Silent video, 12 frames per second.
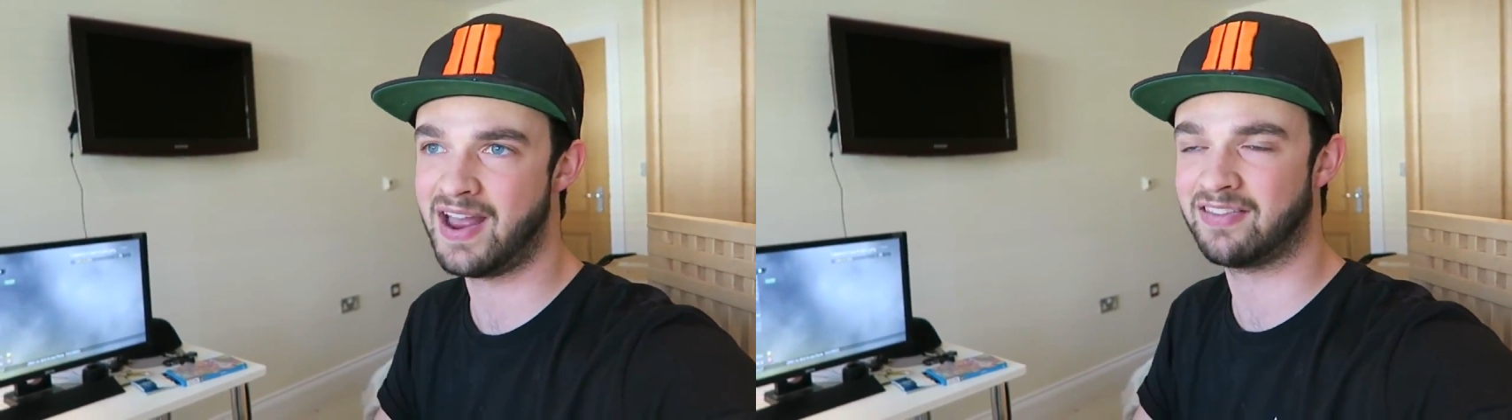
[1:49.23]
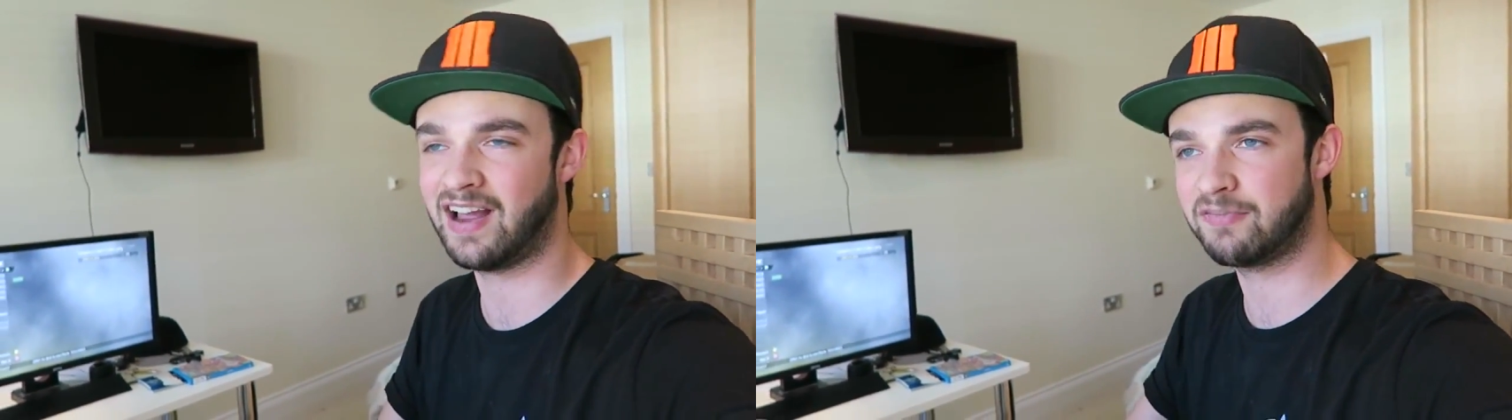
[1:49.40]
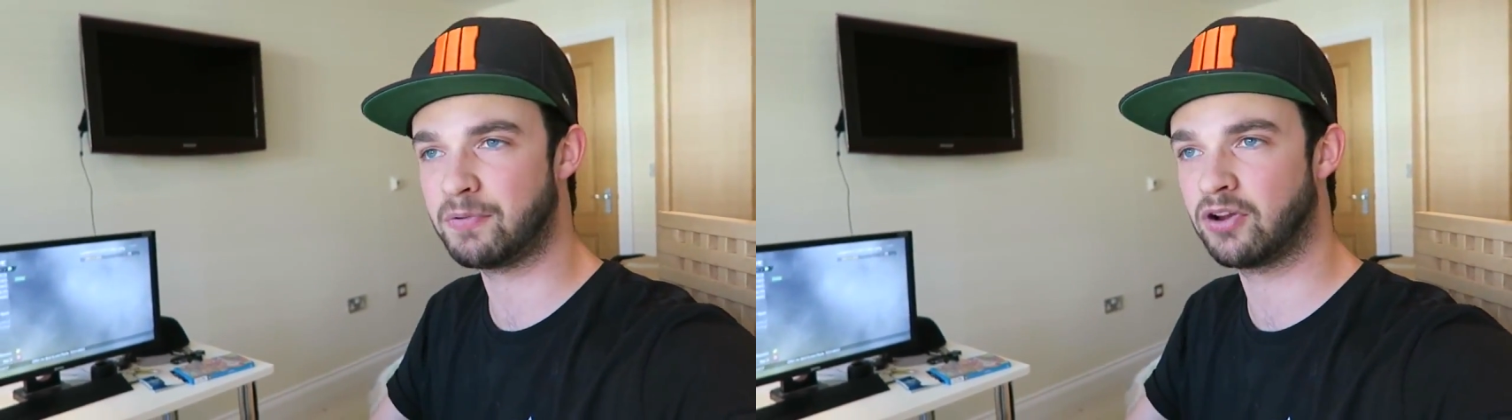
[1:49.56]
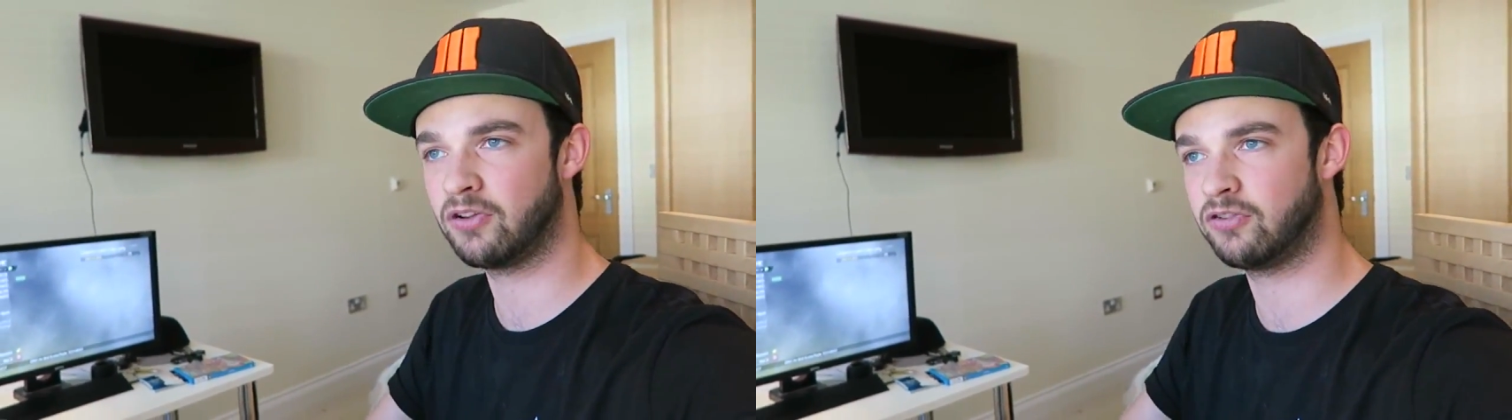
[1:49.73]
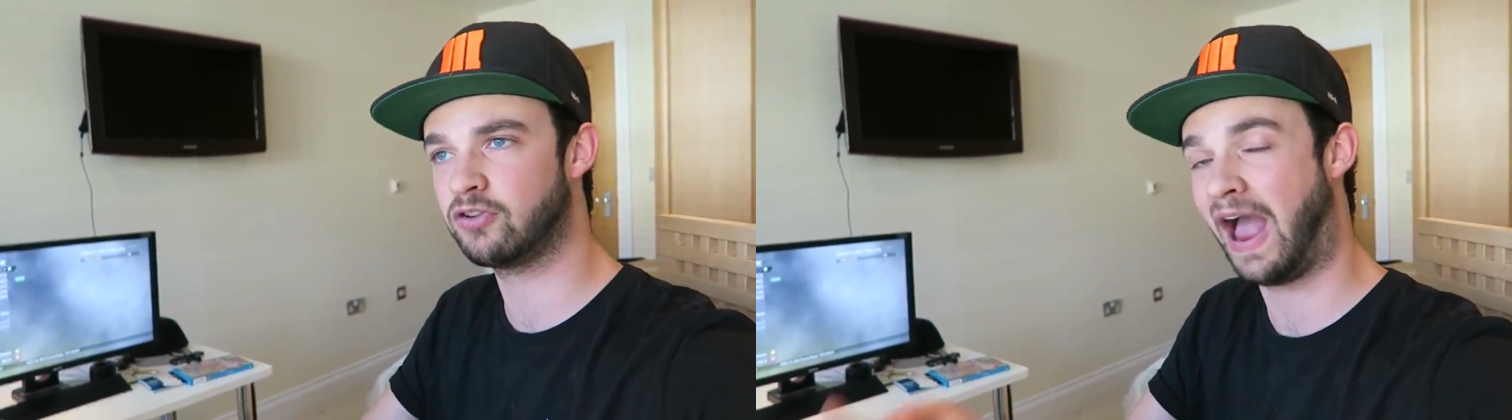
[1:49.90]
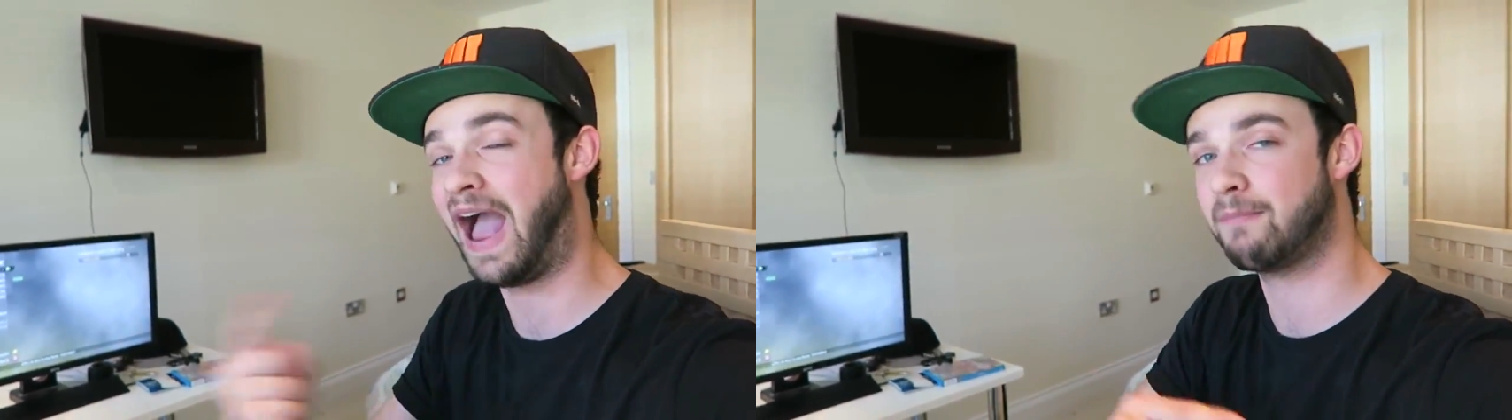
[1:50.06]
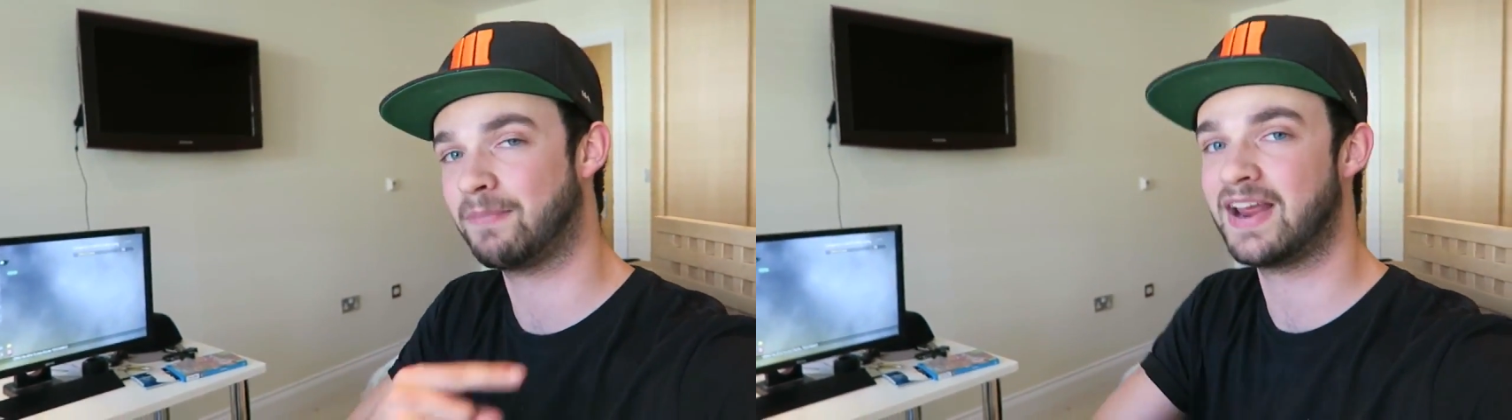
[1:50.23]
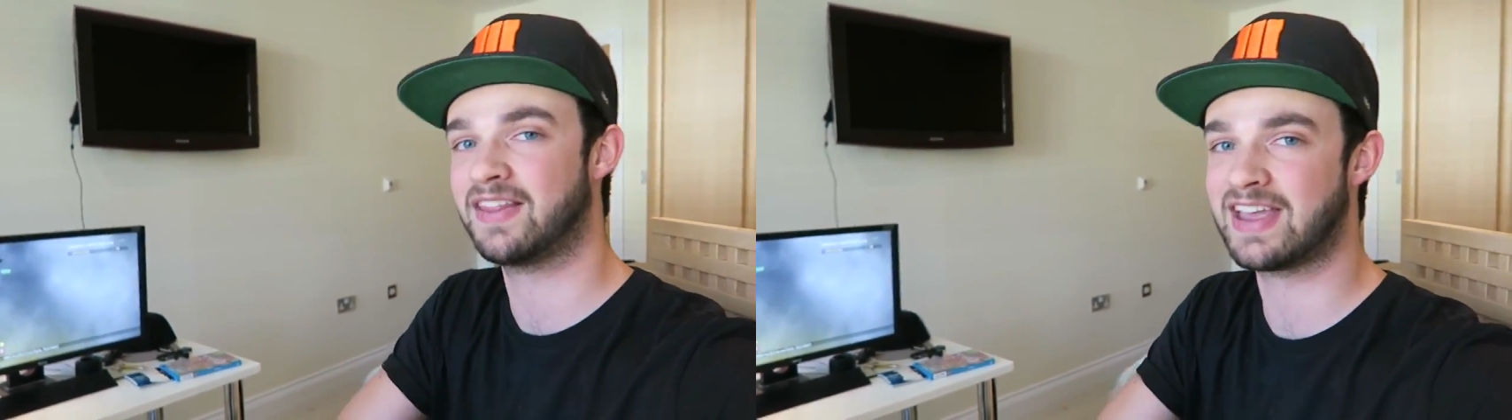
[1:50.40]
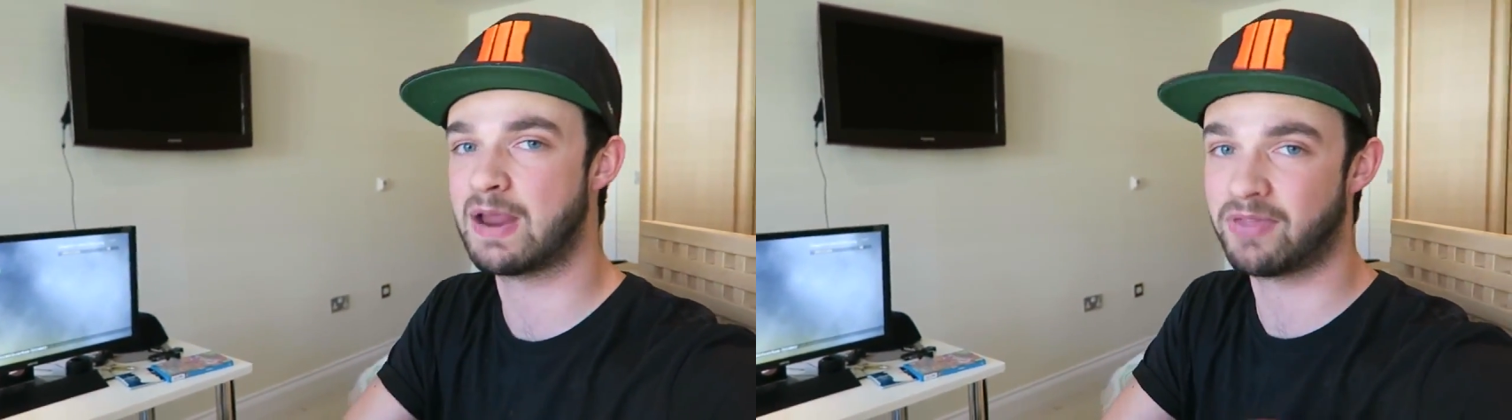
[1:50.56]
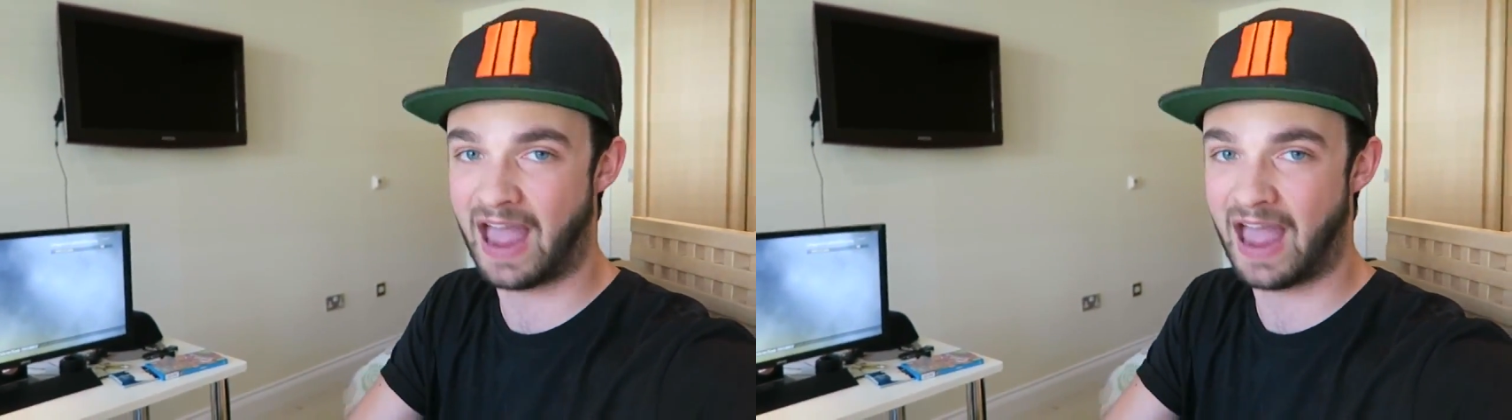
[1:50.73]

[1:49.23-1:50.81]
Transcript: And it's actually because you can play the game